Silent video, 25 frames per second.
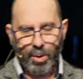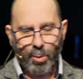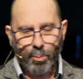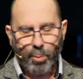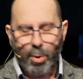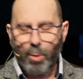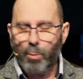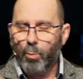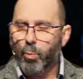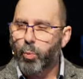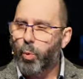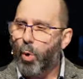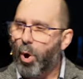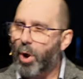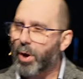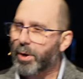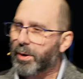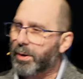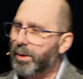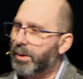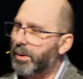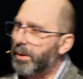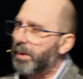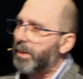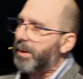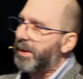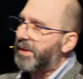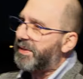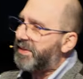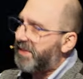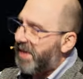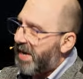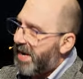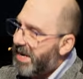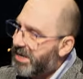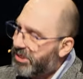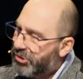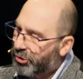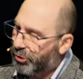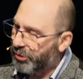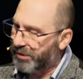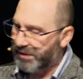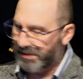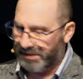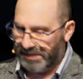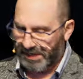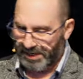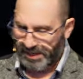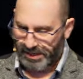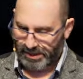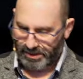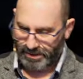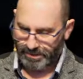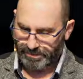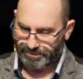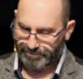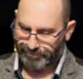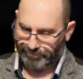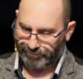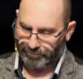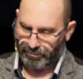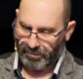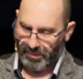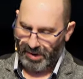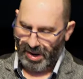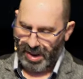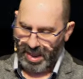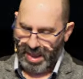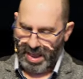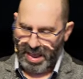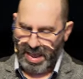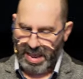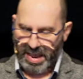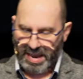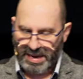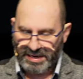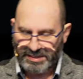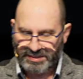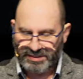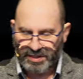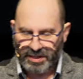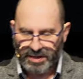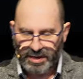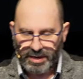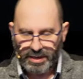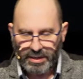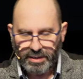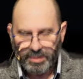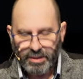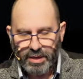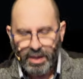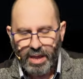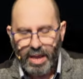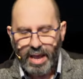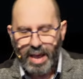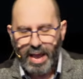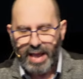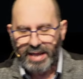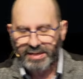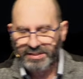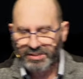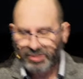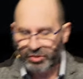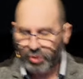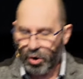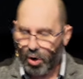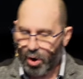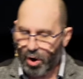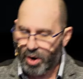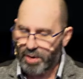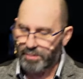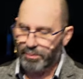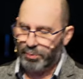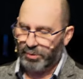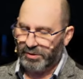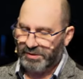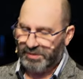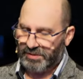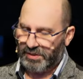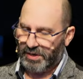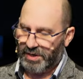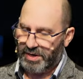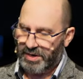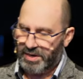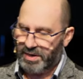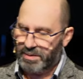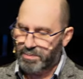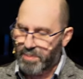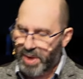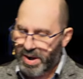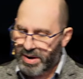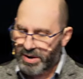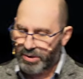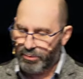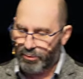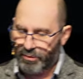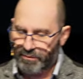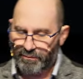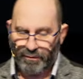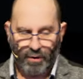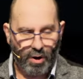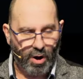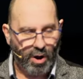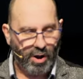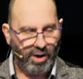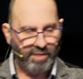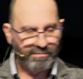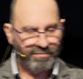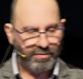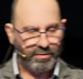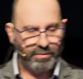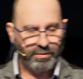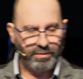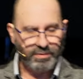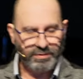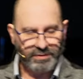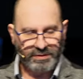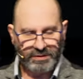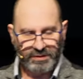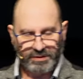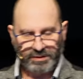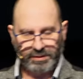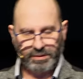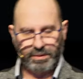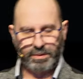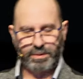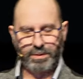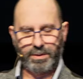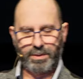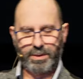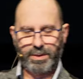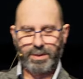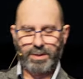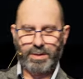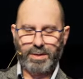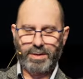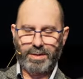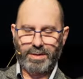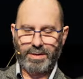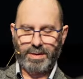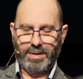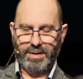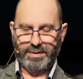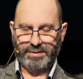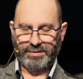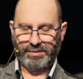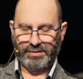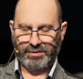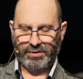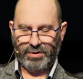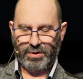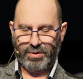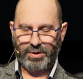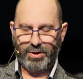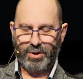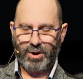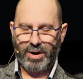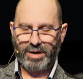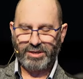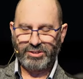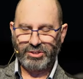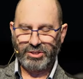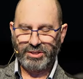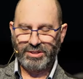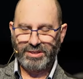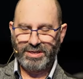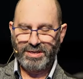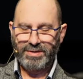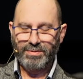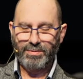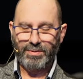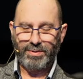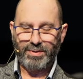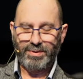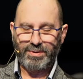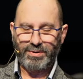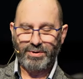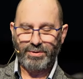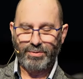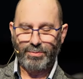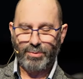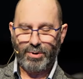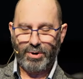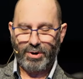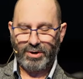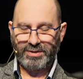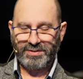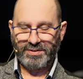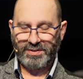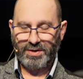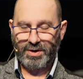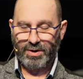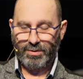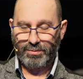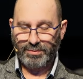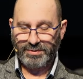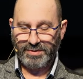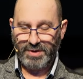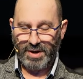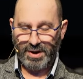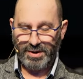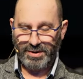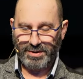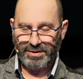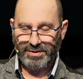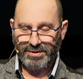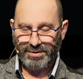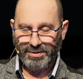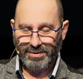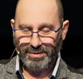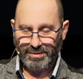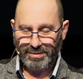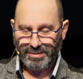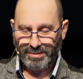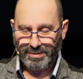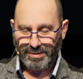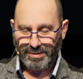But what is interesting is that as time proceeded, many revivals, sorry, I actually didn't do what I said I was going to do.